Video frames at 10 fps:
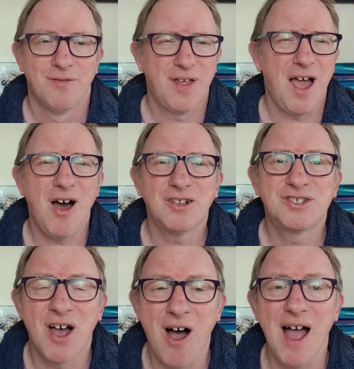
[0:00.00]
They are
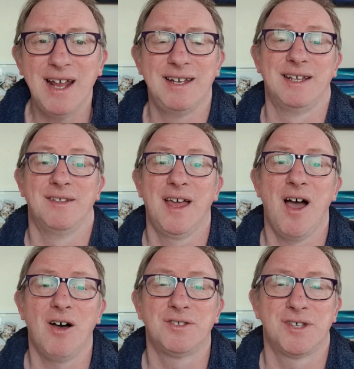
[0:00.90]
tiny. They
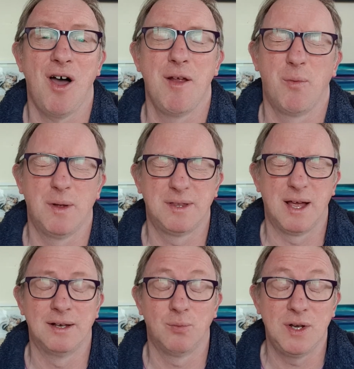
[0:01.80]
are tiny.
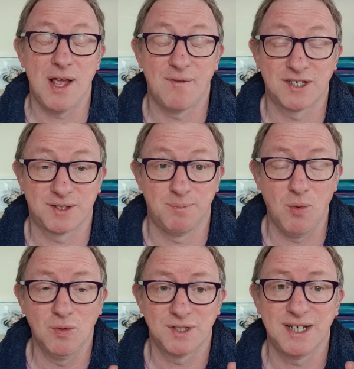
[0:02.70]
And when you have a
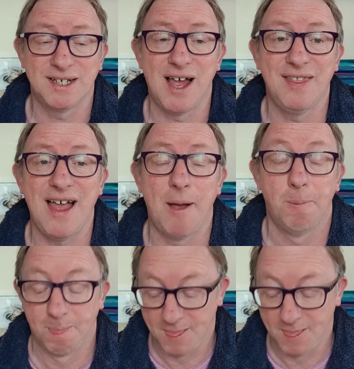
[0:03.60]
small seed like that,